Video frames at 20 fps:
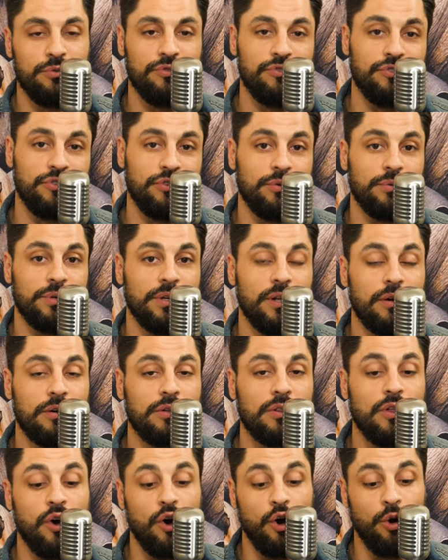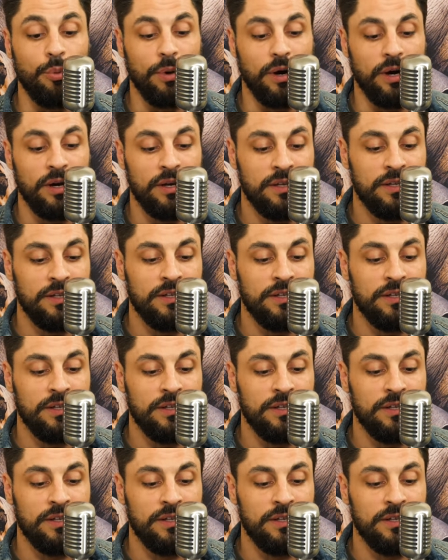Zoo in Oklahoma.